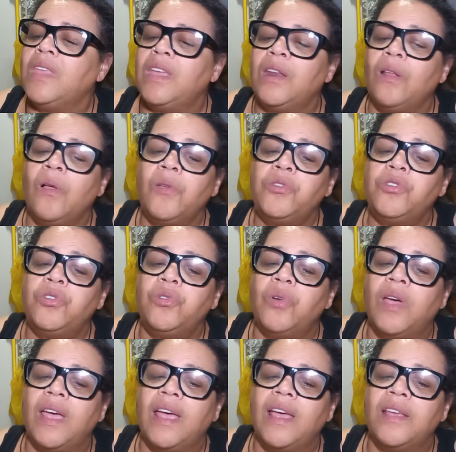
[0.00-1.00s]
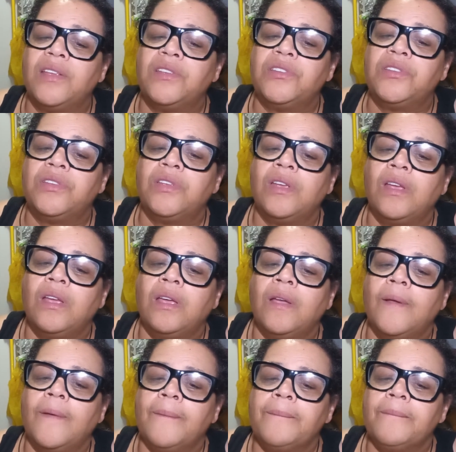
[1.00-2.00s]
it also has
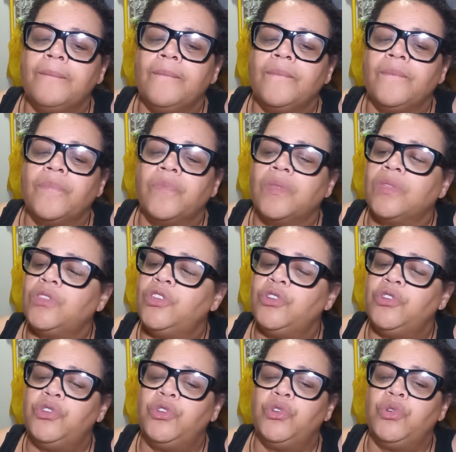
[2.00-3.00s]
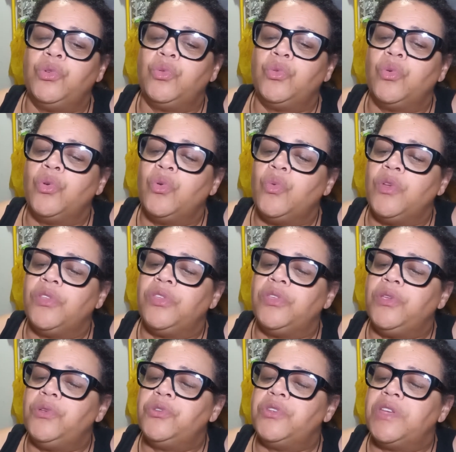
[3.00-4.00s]
to do
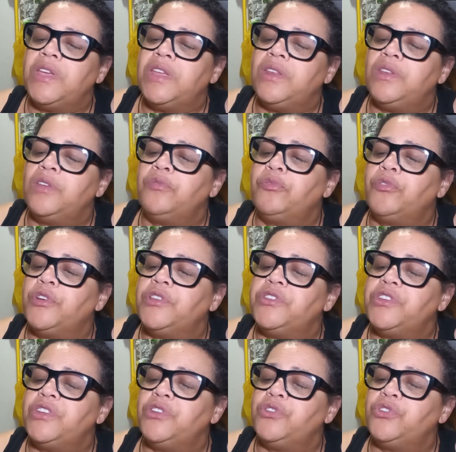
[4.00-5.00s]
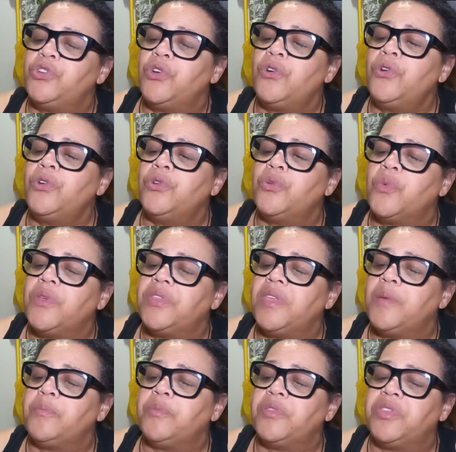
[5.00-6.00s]
with using indifference in turn with
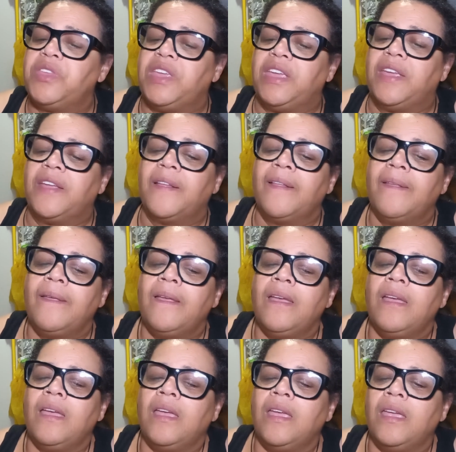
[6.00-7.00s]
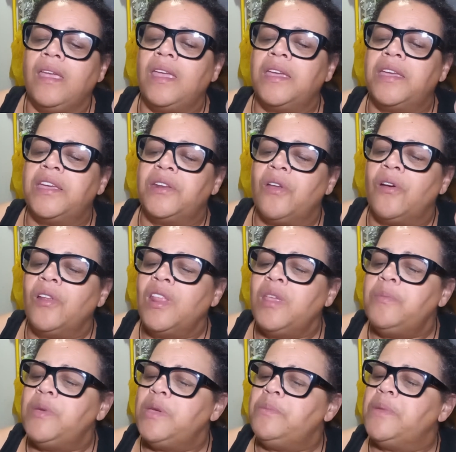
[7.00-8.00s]
empathy. It can
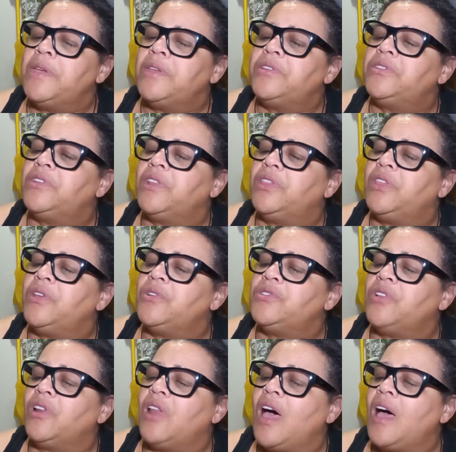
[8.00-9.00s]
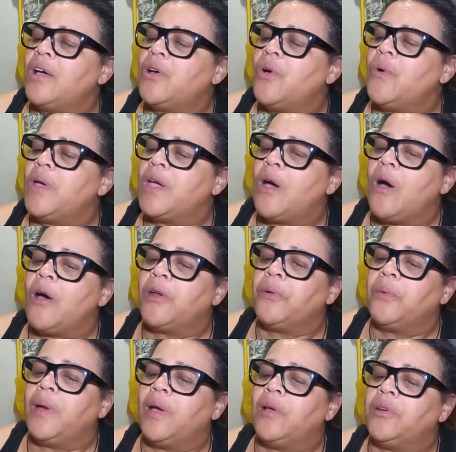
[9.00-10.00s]
hardly be missed that there's a lot going
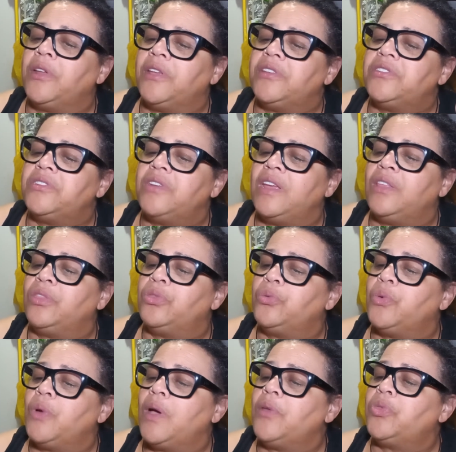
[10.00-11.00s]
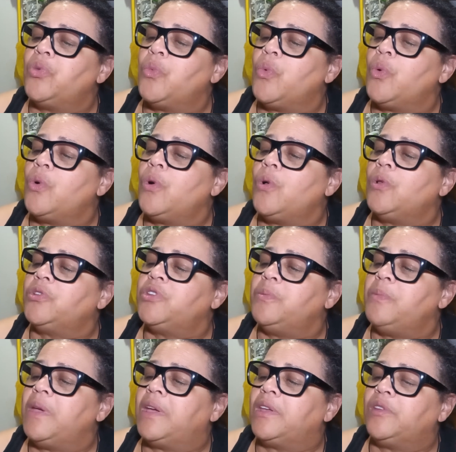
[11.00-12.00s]
on around us and throughout the world
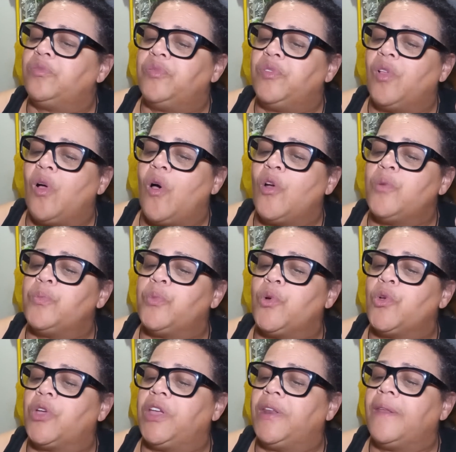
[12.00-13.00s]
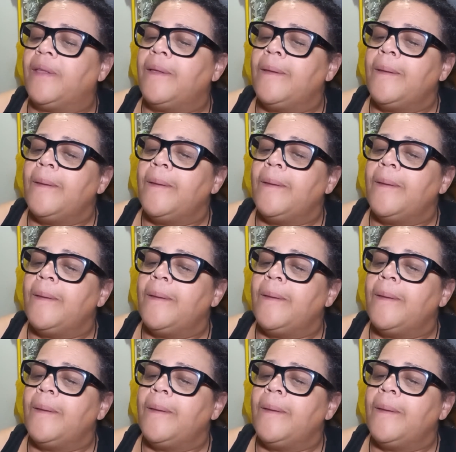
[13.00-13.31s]
to make us feel heartbroken.